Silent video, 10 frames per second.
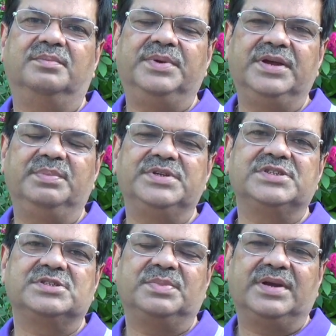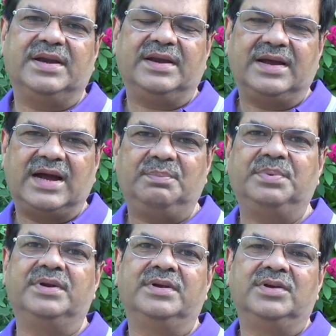big businessmen
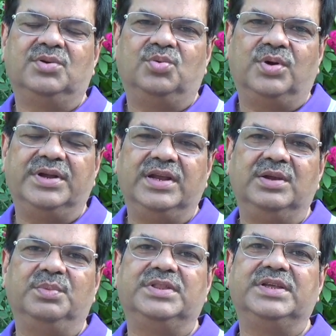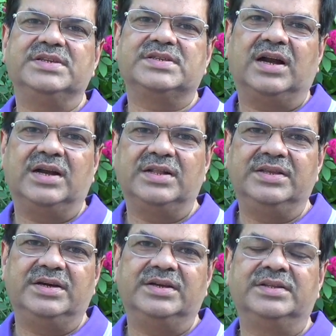happen who are dealing with things under
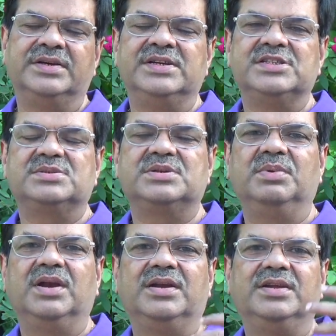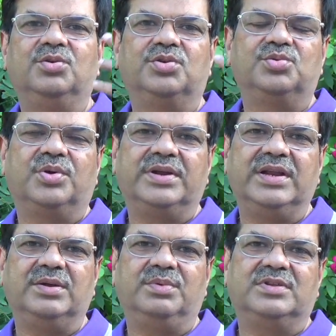the earth. Similarly, those who are
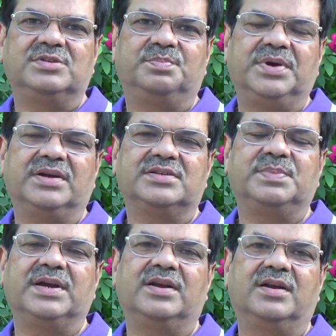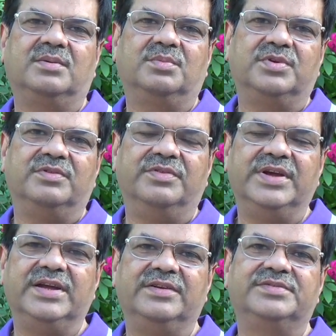dealing with spectrum, with
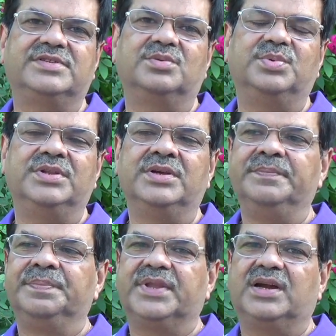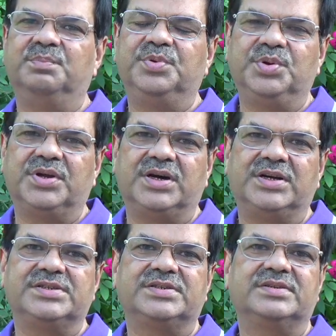waves, with
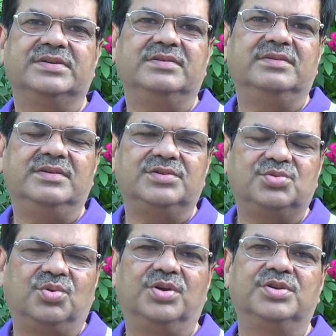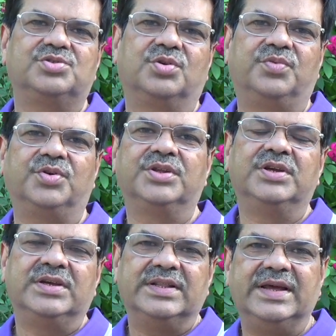computers, so on and so forth,
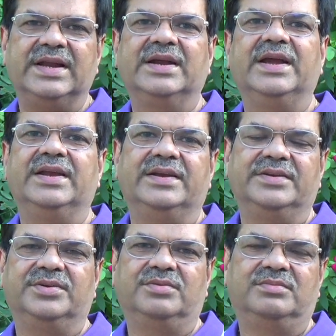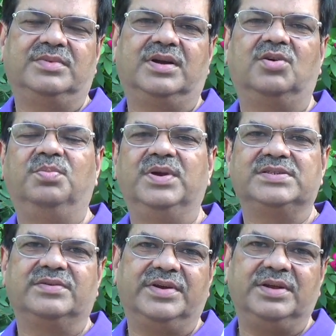there again, you know, Rahu
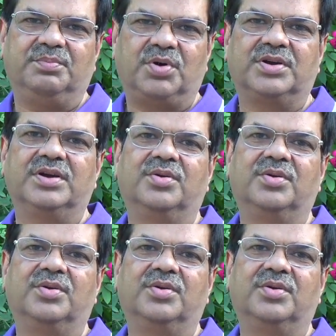plays a very important